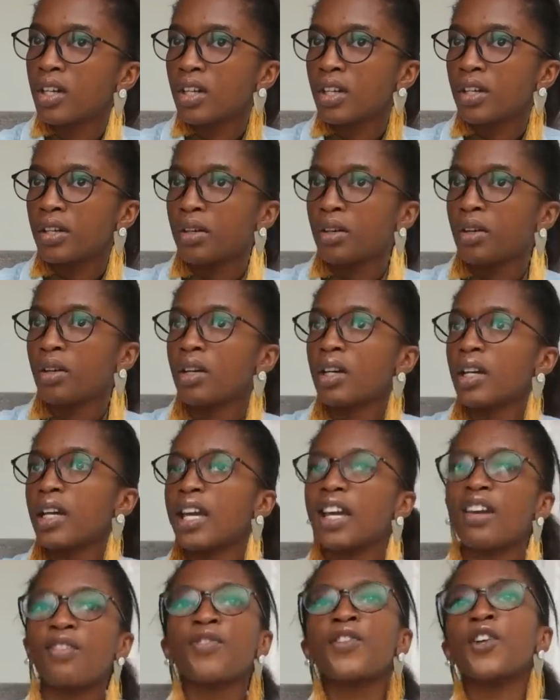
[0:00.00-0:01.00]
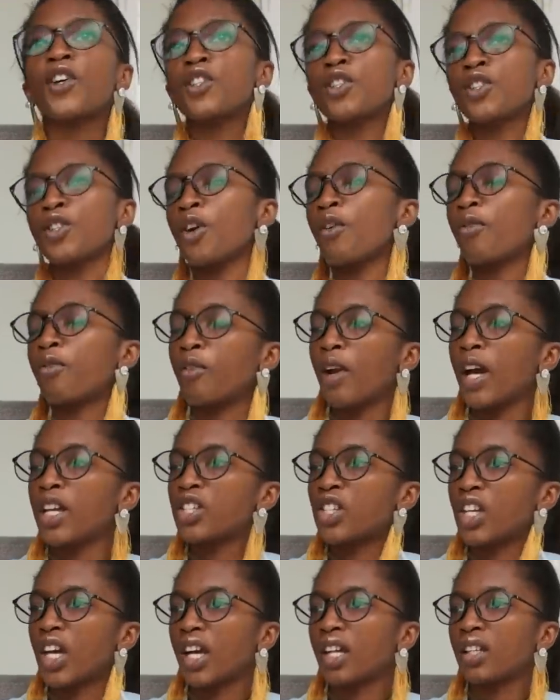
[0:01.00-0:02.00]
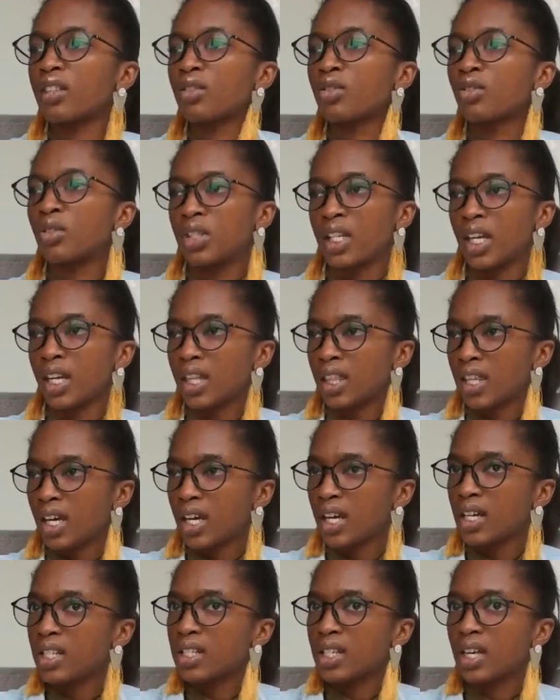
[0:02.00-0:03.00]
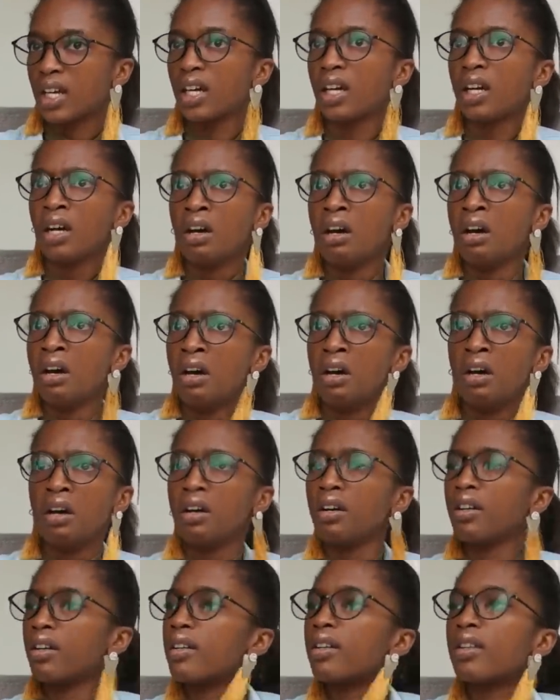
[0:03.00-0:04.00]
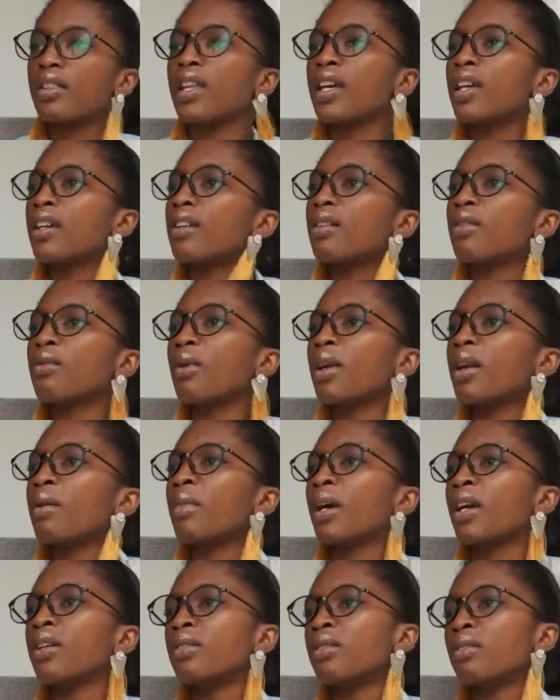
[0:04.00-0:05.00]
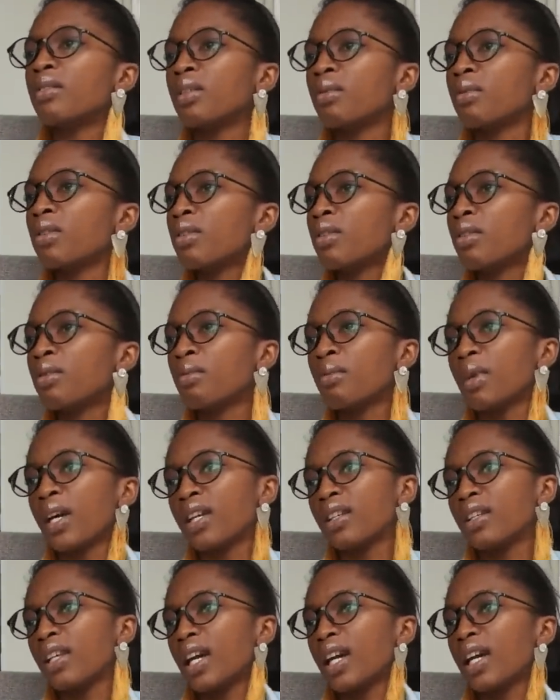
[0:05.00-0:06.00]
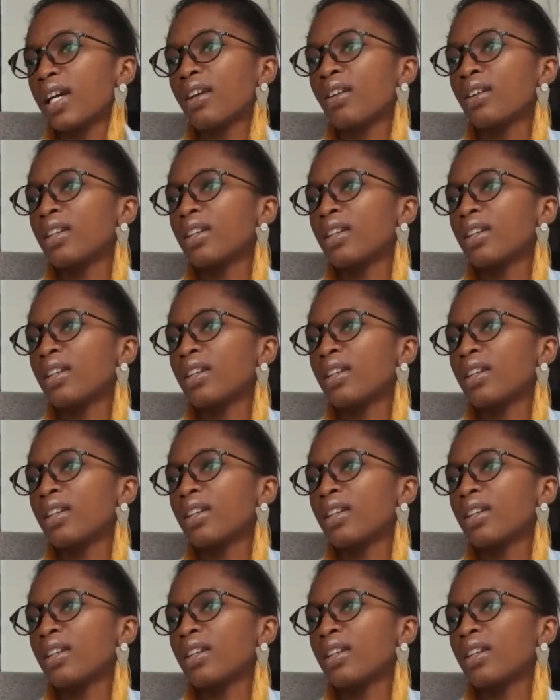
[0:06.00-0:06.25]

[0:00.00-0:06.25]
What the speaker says: You know, if you're so fragile to take that as a then what am I doing with you, man? Like,